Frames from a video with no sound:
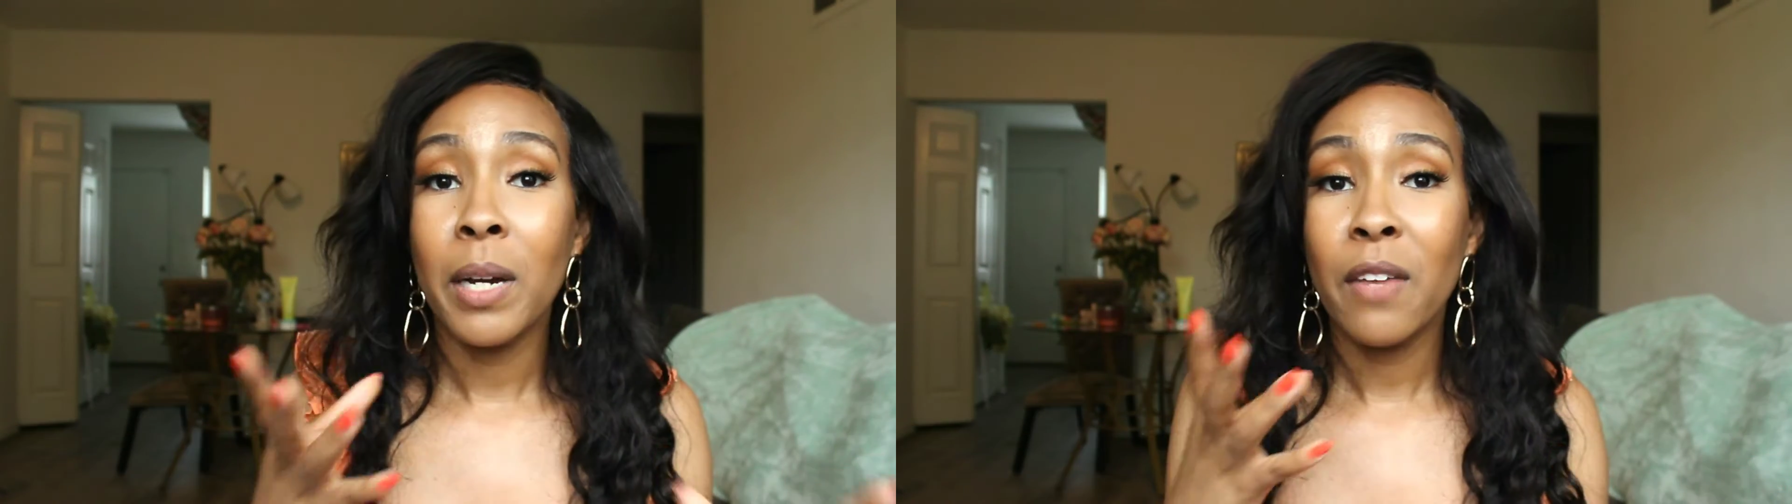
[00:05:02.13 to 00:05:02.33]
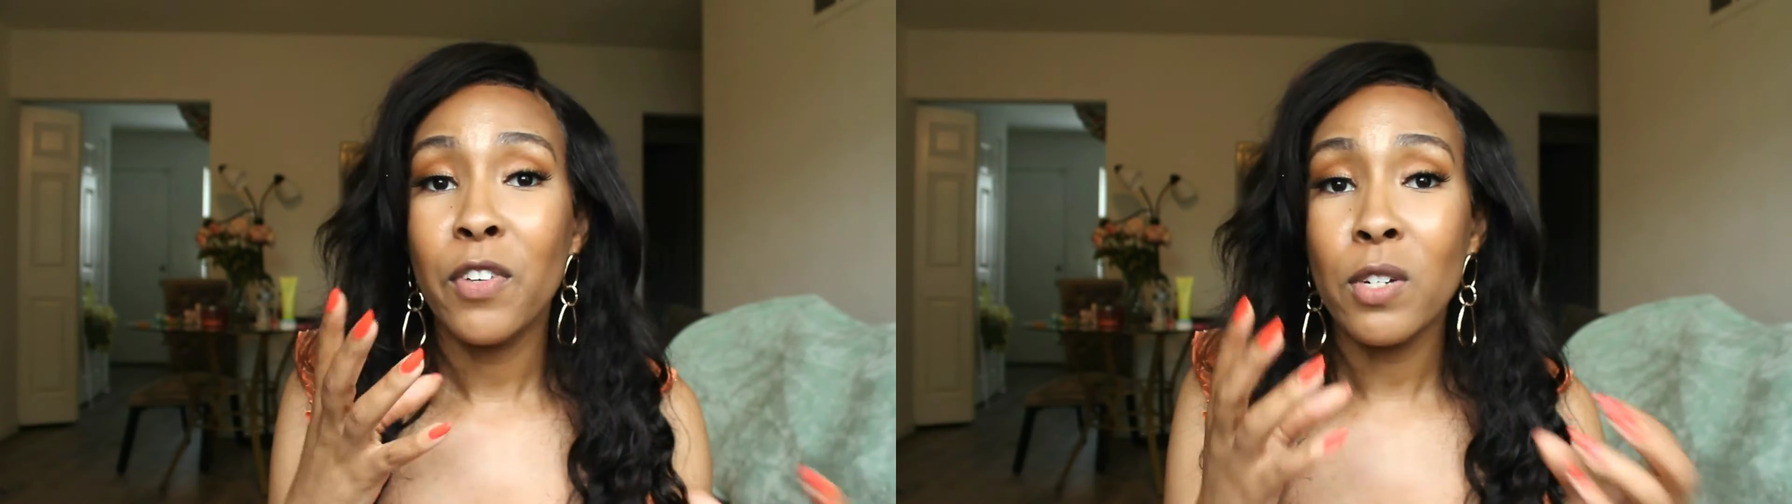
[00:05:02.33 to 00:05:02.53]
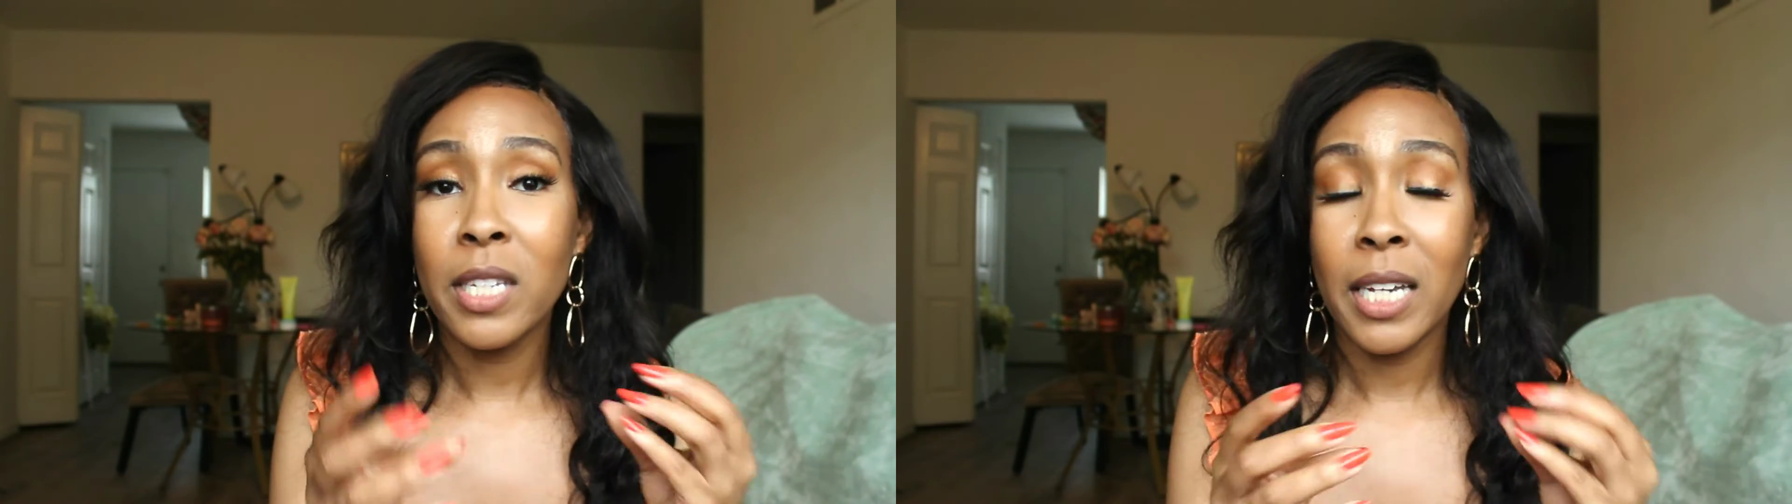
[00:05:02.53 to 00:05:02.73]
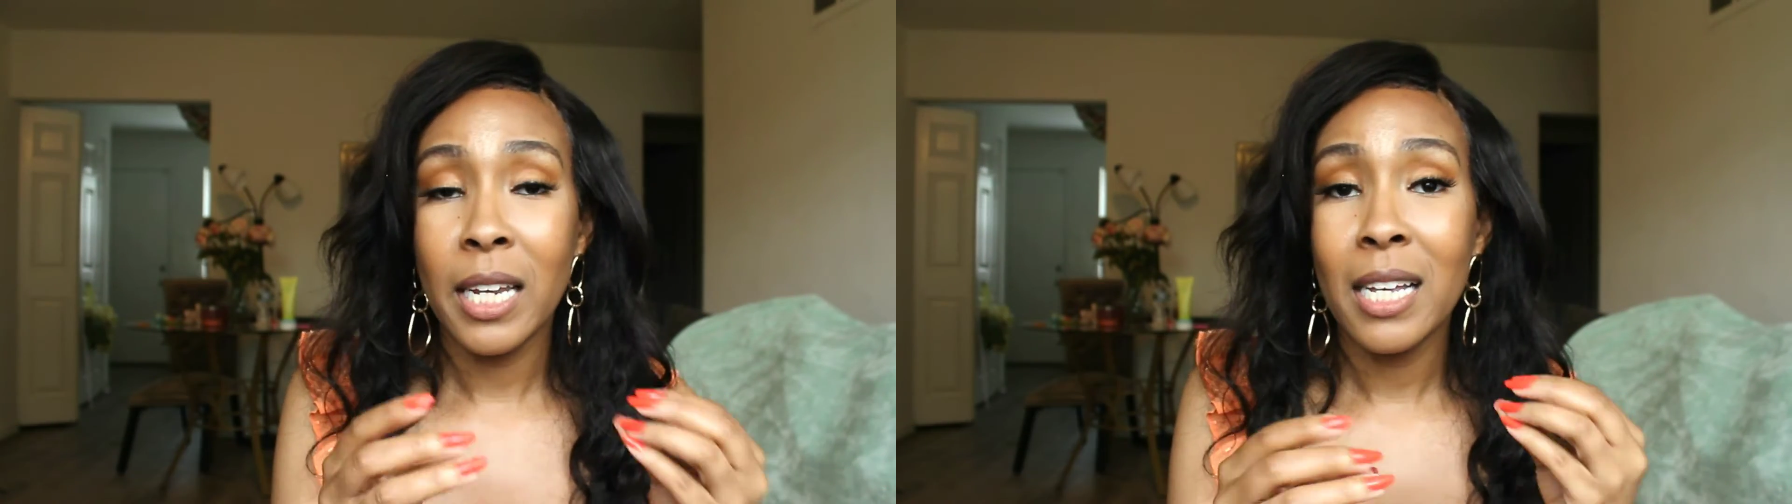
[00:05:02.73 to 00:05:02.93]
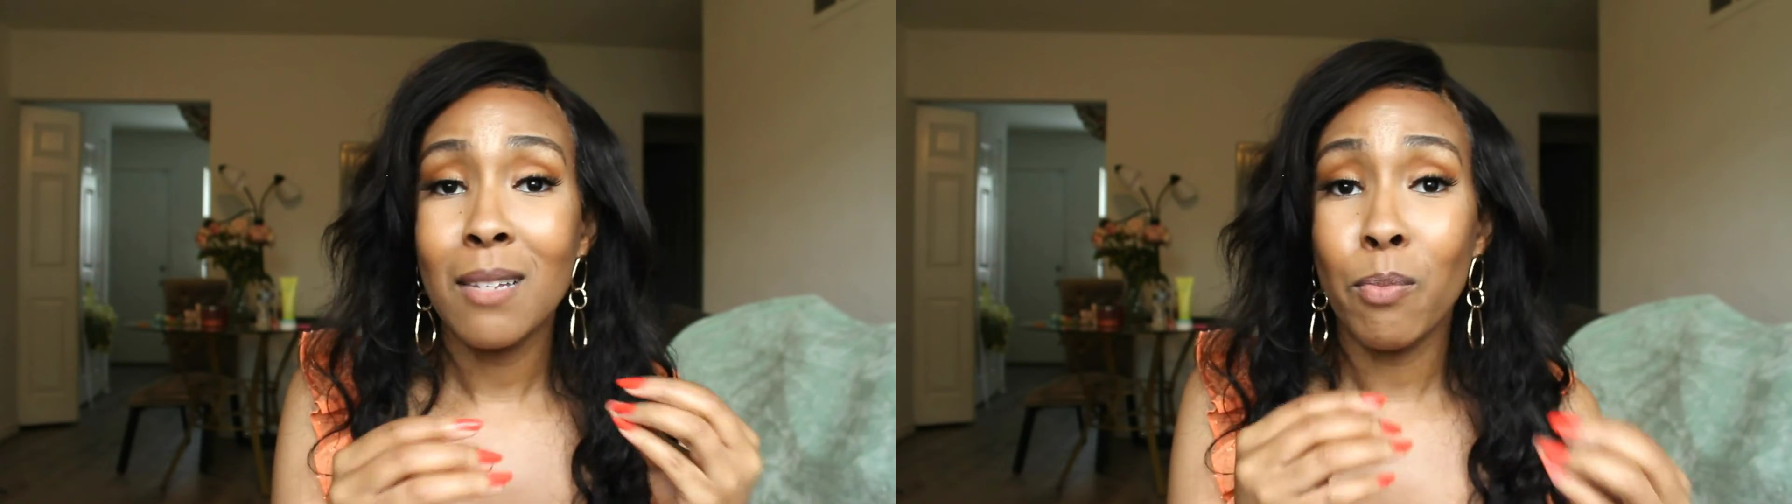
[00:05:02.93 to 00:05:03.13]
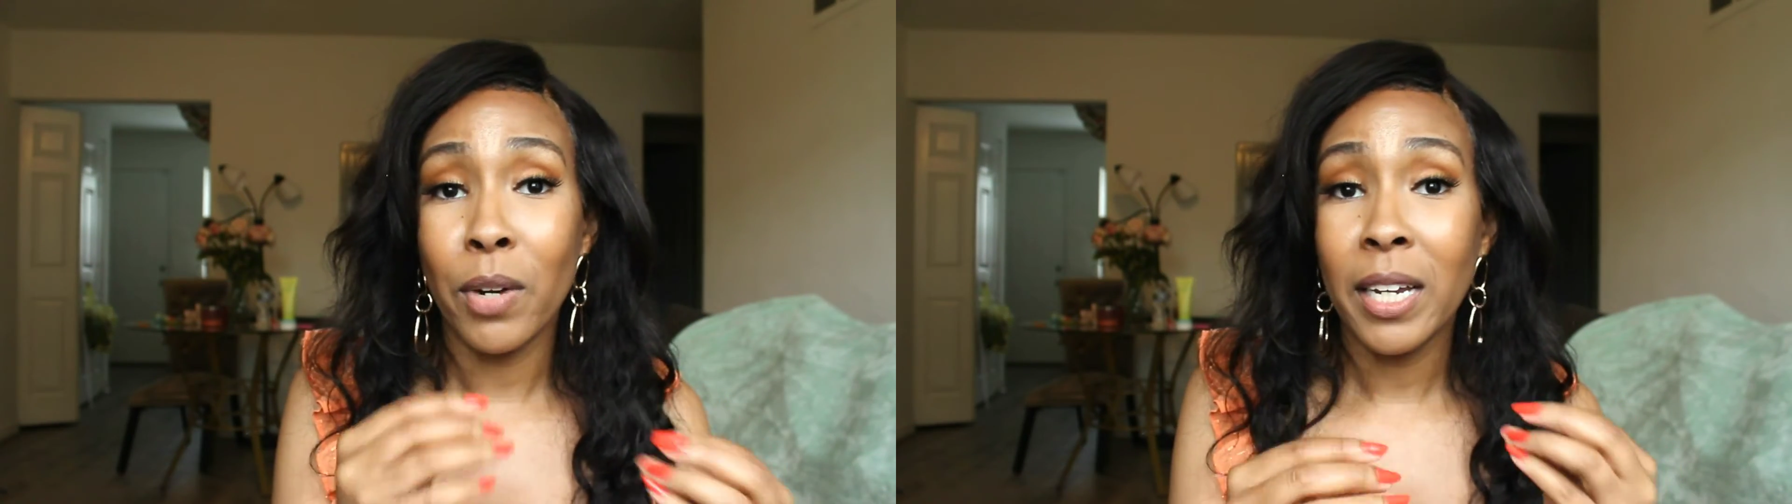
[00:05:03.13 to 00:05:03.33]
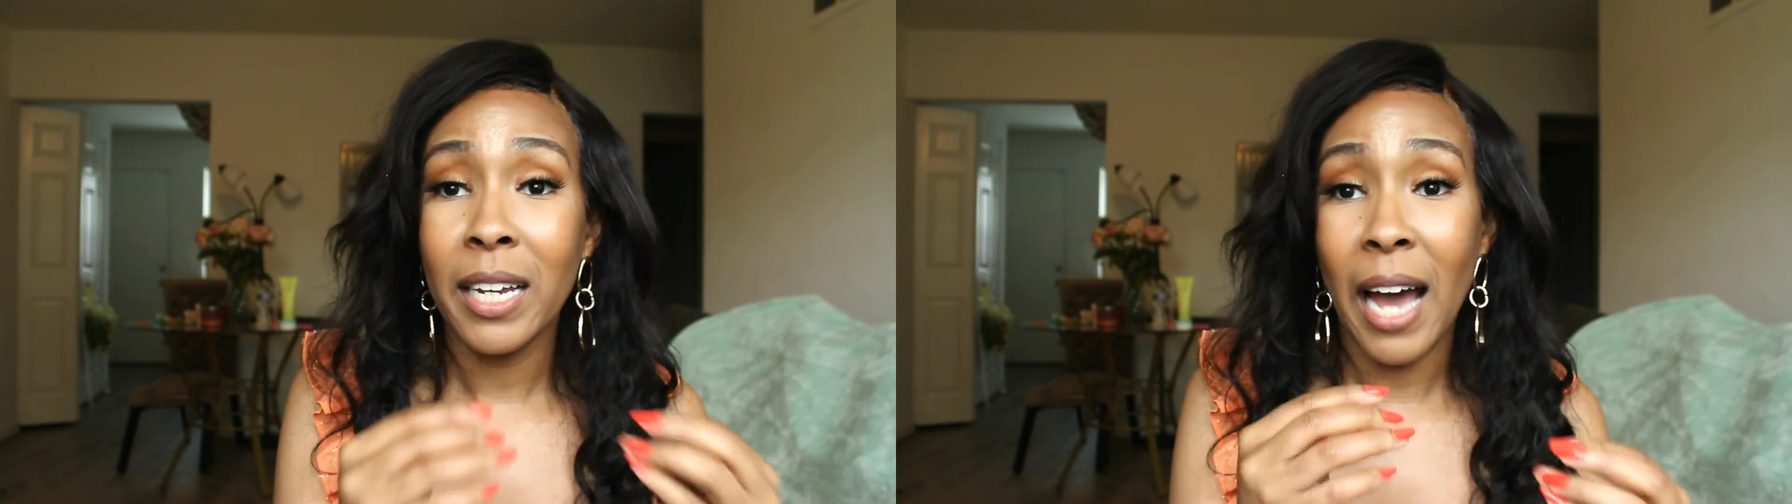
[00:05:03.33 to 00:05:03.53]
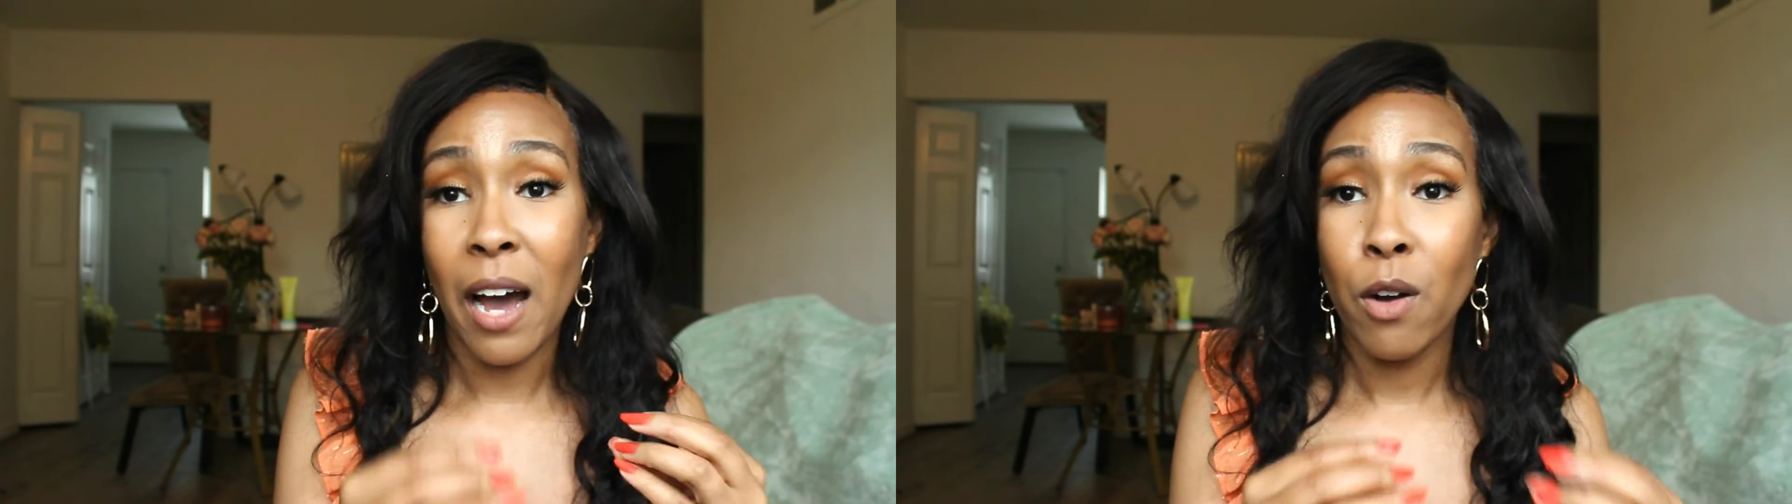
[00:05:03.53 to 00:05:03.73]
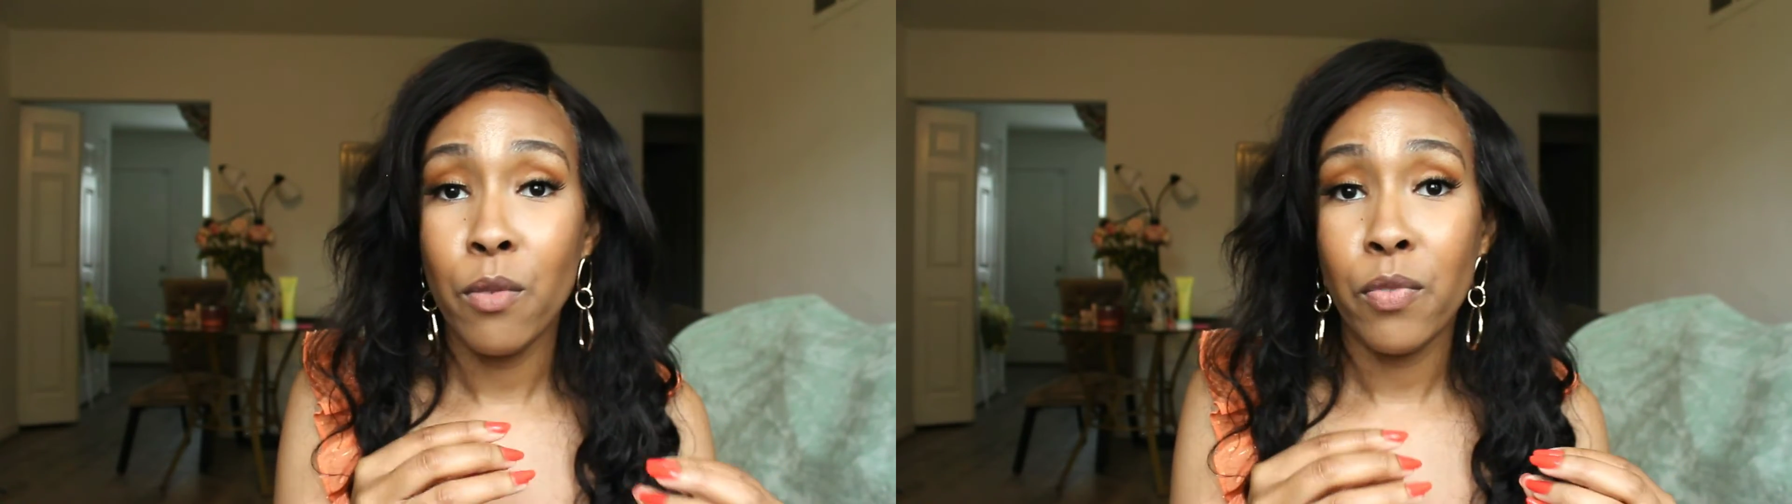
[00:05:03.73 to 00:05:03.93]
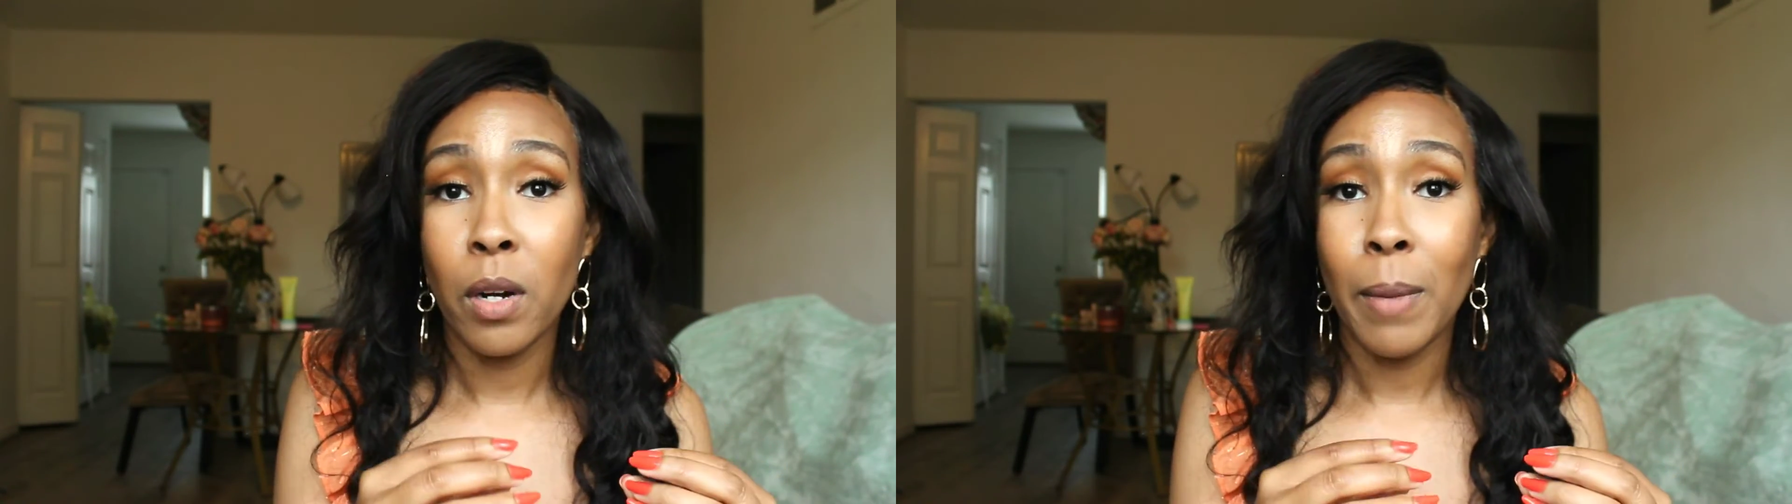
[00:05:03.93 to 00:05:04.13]
But if your skin is breaking
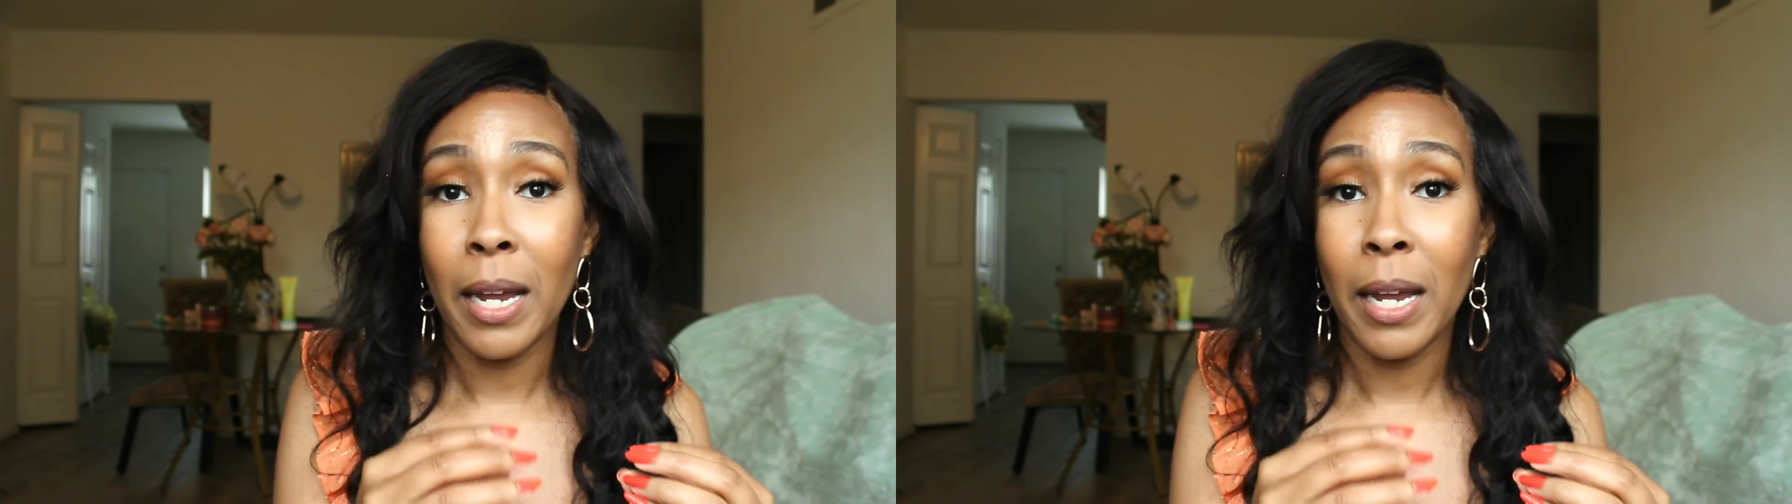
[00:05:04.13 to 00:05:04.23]
out from